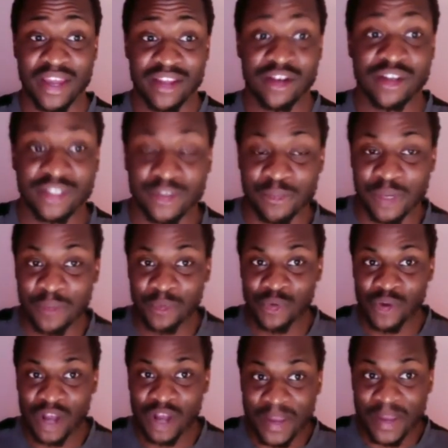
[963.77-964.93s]
There are some people who
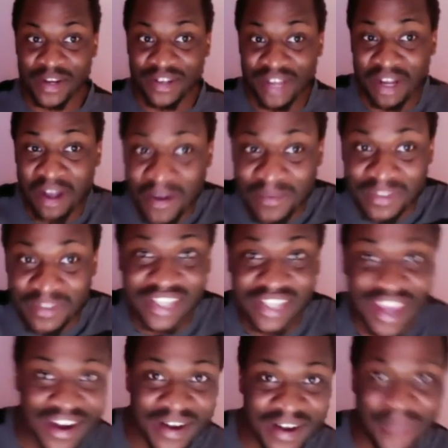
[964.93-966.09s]
come in and are like, oh, I'm
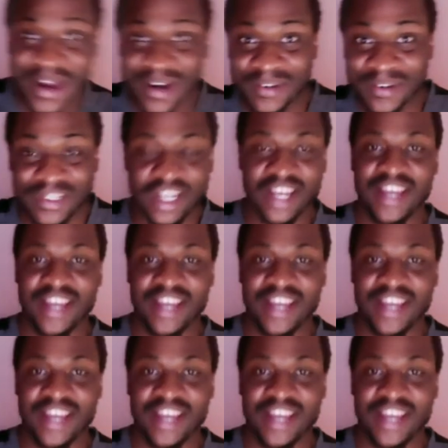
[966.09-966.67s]
scared of my own.